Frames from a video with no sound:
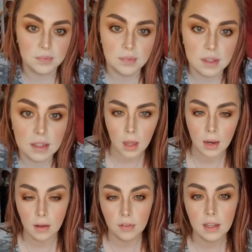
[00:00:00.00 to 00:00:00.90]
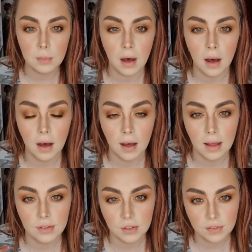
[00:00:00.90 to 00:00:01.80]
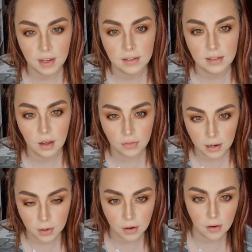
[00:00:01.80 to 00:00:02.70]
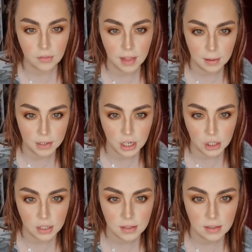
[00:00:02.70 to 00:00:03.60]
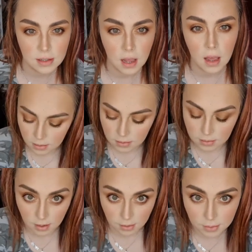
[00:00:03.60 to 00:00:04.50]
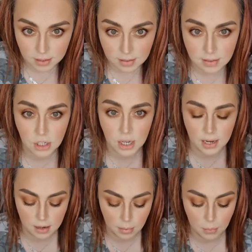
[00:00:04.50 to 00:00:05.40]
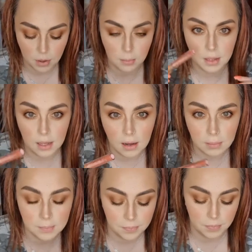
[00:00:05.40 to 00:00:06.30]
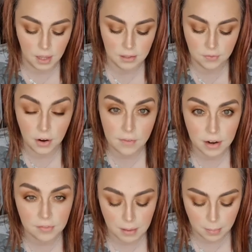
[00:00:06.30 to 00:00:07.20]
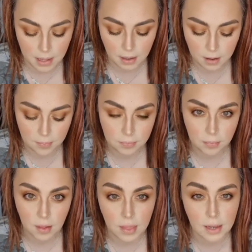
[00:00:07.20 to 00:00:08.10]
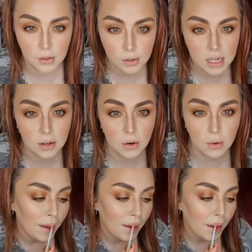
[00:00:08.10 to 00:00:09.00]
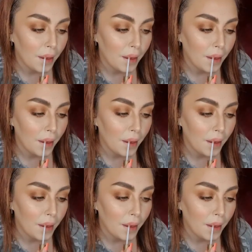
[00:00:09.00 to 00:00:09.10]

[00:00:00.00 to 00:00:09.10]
Now for this part, Too Faced are really well known for their lip injections. So this is the shade Bubblegum Yum. It's a very, very faint pink. They do tingle.